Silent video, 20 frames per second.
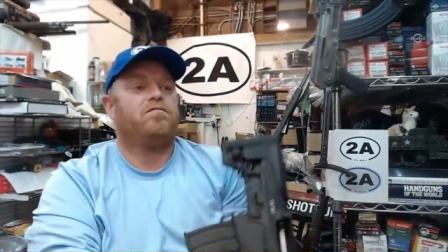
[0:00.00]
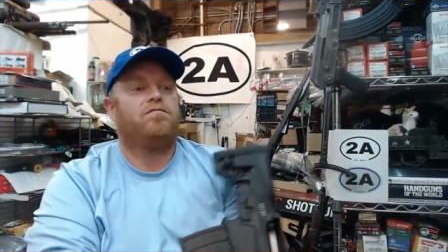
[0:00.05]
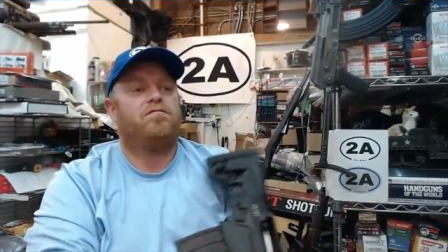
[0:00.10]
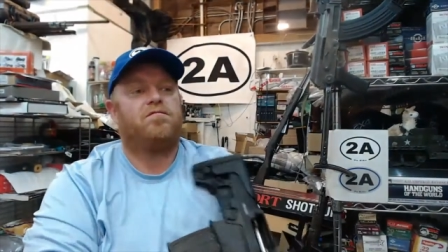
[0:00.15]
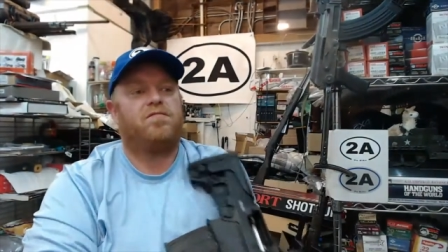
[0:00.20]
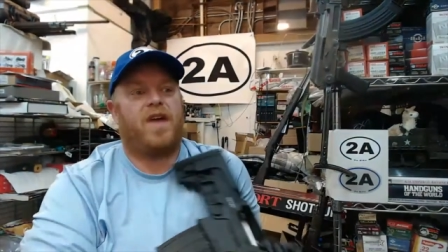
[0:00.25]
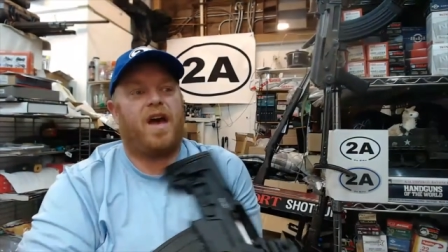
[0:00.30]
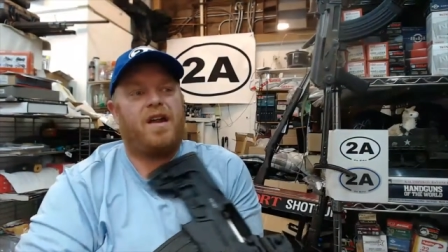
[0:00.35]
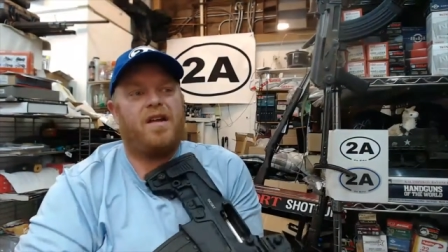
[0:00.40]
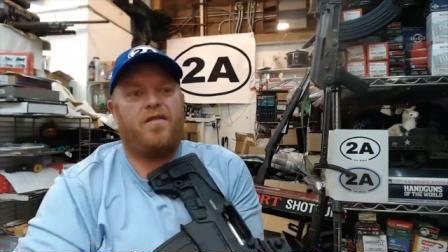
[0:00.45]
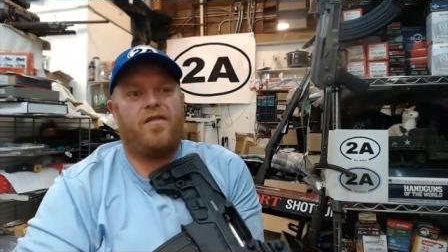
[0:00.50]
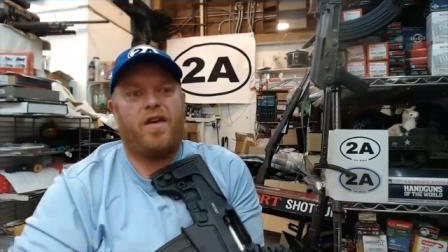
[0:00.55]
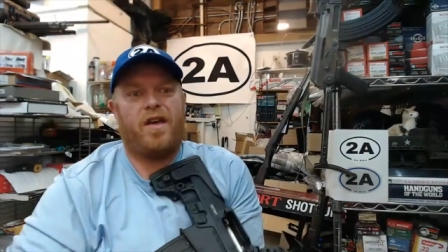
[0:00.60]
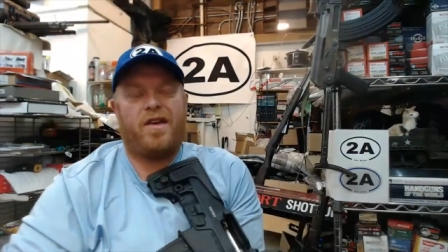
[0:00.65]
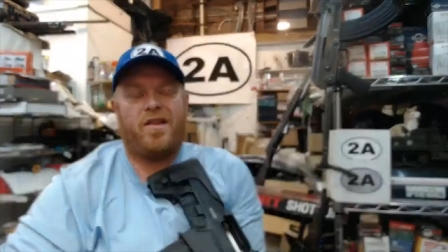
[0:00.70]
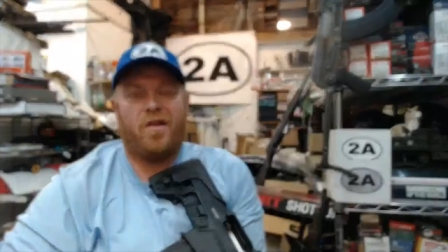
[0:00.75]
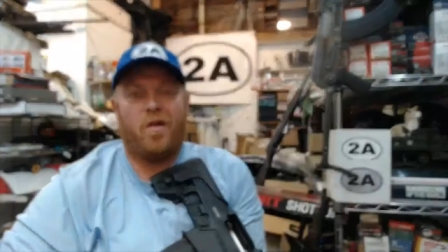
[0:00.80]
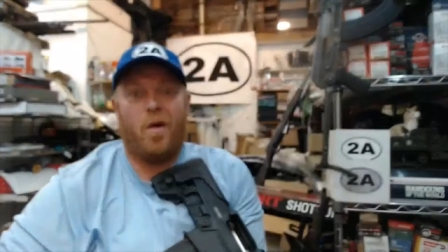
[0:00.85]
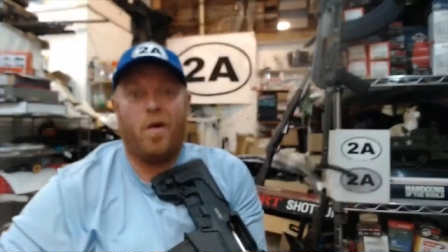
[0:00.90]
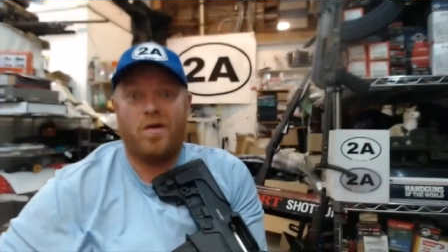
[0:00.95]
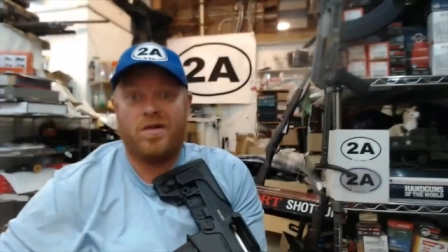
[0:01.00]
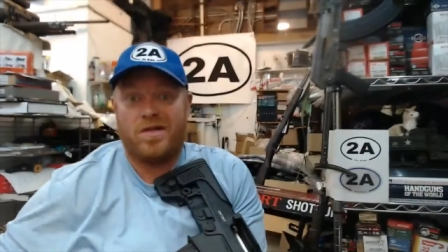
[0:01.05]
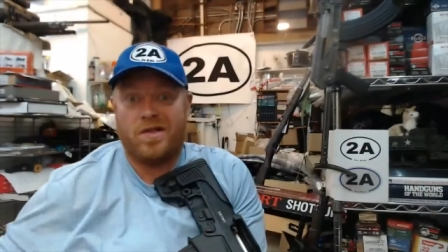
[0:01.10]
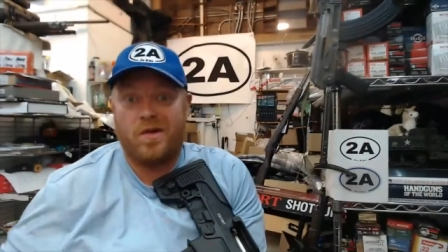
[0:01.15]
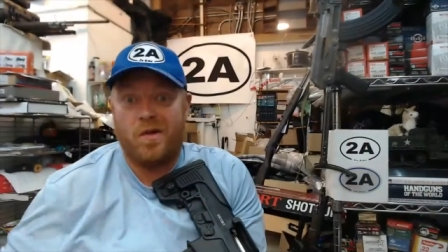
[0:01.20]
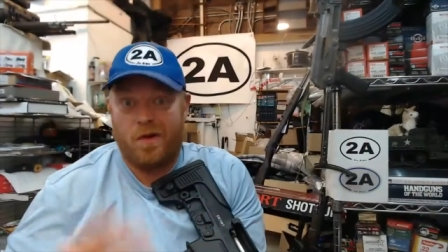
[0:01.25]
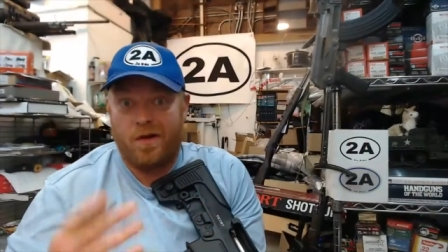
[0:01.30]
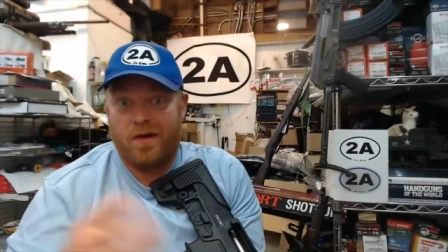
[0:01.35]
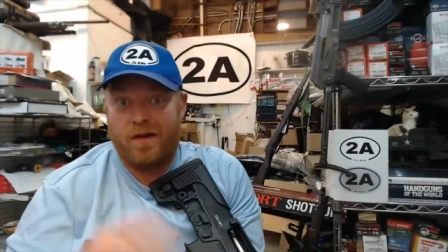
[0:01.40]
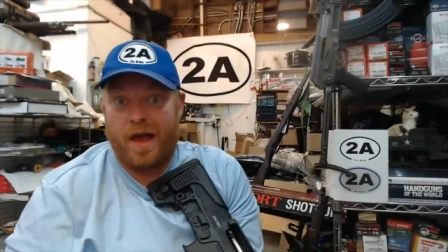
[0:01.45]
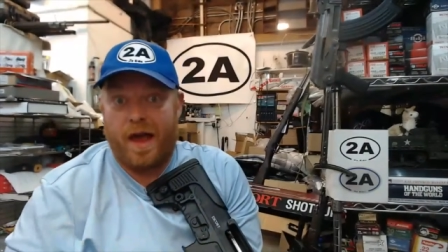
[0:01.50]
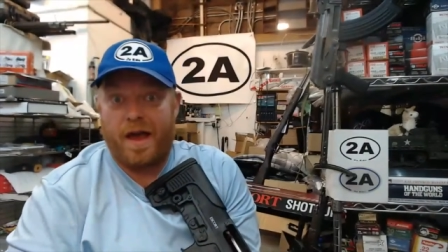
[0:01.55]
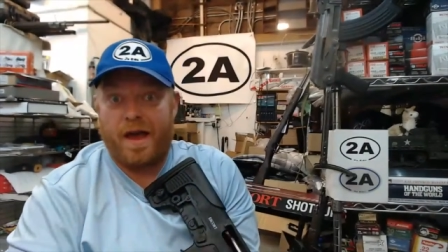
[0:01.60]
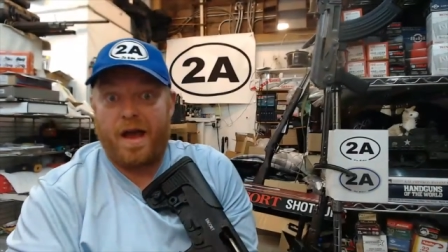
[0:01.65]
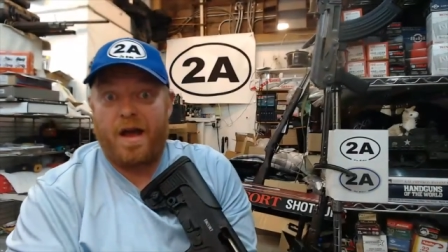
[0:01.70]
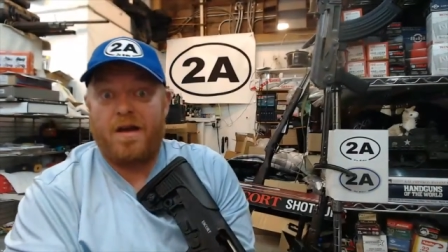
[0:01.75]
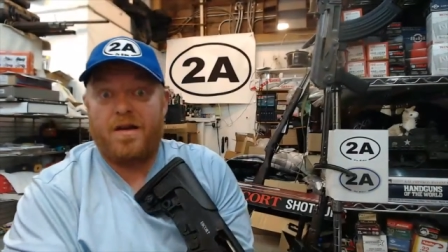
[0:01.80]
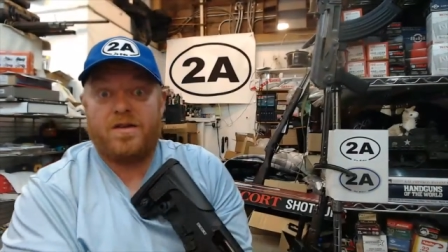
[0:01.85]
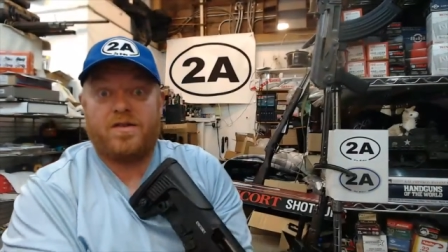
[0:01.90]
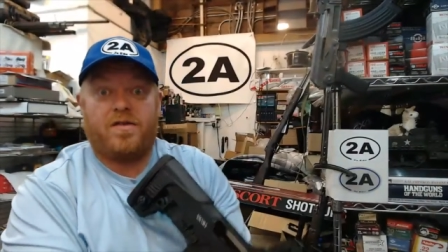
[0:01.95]
kind of like your old school
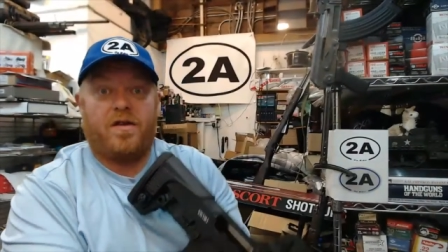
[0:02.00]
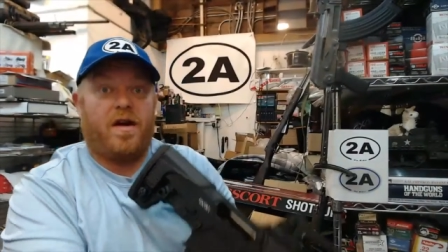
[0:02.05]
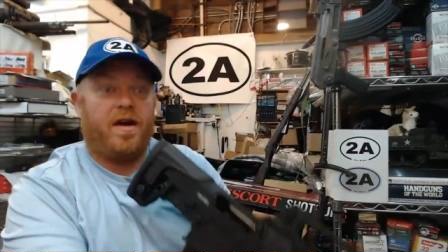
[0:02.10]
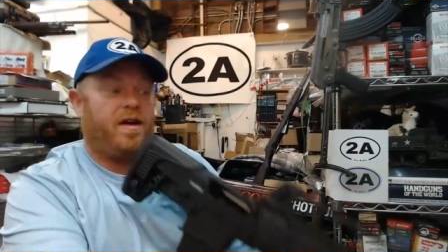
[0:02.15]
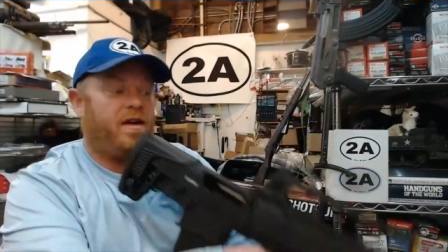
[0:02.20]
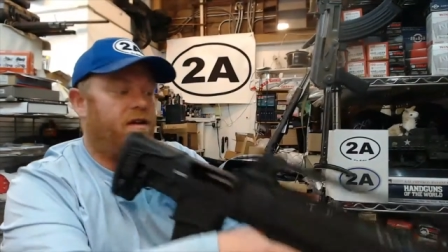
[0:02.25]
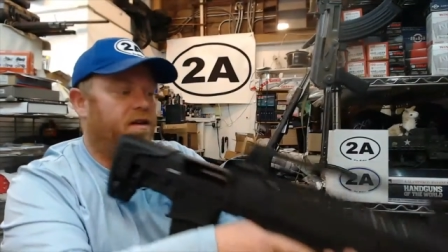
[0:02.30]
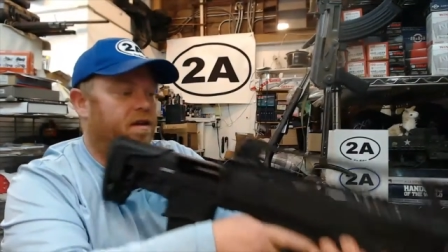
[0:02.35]
ARs, right?